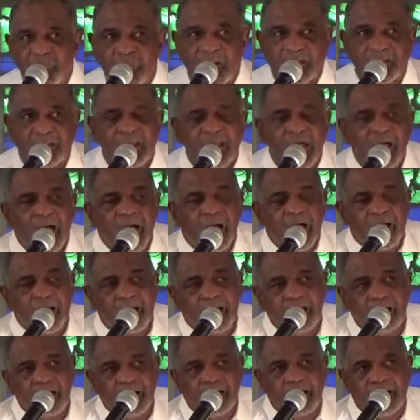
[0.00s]
about
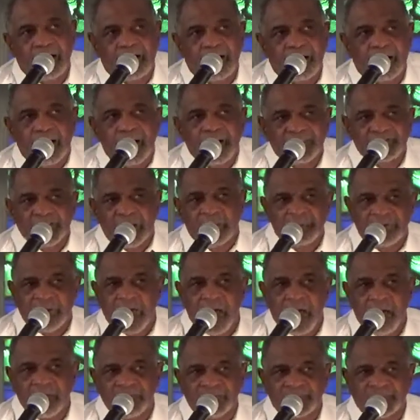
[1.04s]
it.
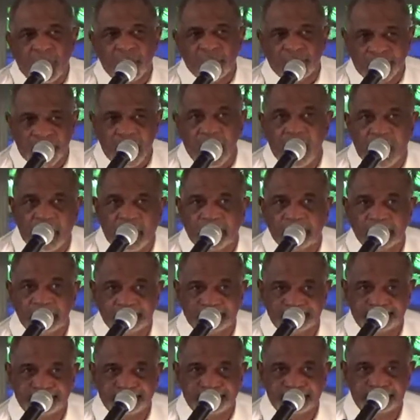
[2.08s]
Sometimes folks
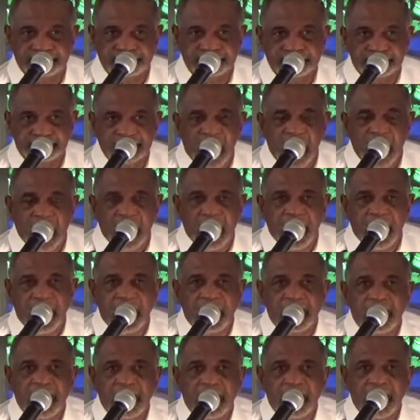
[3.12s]
come.
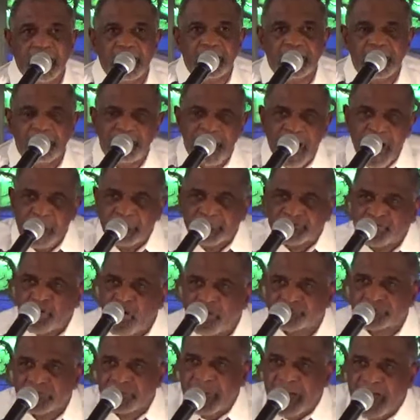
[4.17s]
And the Bible
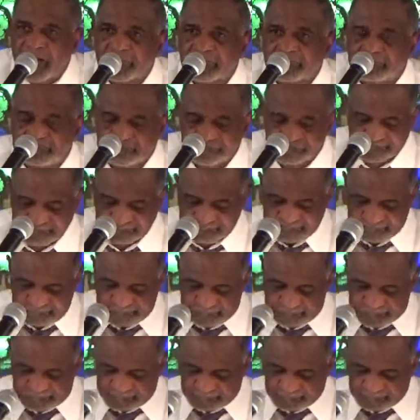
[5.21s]
talks about